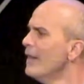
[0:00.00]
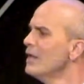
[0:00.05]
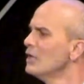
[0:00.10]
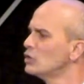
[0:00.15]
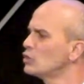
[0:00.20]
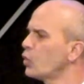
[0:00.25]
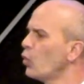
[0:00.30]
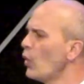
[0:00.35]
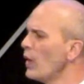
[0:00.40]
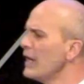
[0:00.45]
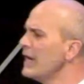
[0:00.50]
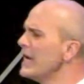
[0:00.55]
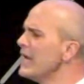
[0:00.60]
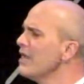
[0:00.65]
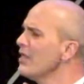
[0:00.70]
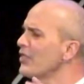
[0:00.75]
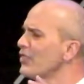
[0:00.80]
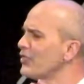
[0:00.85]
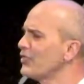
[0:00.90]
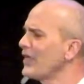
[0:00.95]

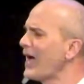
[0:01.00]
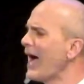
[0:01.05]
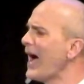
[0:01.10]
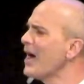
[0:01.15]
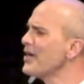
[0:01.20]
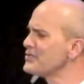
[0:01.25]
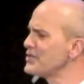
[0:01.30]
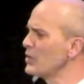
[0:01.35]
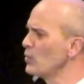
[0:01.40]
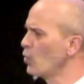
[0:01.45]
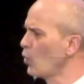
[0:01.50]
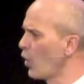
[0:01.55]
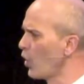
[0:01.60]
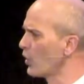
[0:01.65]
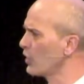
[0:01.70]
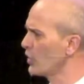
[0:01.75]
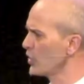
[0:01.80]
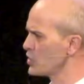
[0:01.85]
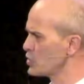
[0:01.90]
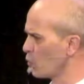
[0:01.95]
20,000
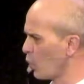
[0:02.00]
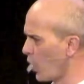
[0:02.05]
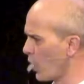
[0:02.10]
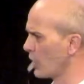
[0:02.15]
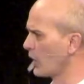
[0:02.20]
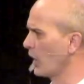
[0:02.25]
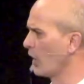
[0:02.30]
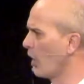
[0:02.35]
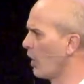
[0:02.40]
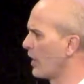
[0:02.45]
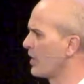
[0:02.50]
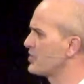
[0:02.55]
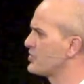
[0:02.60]
workers working on it.